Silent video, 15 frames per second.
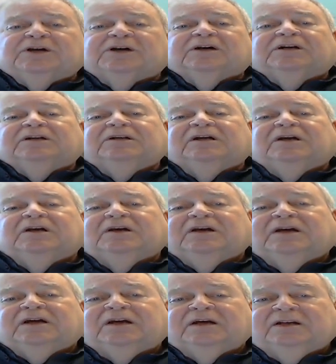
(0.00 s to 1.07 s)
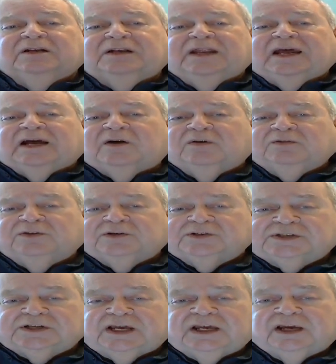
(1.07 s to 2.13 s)
on, and now they're
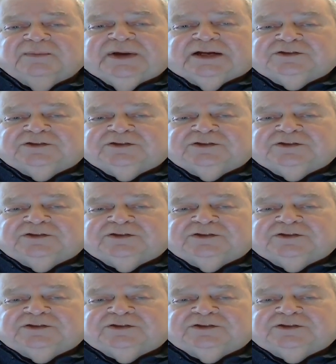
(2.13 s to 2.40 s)
saying about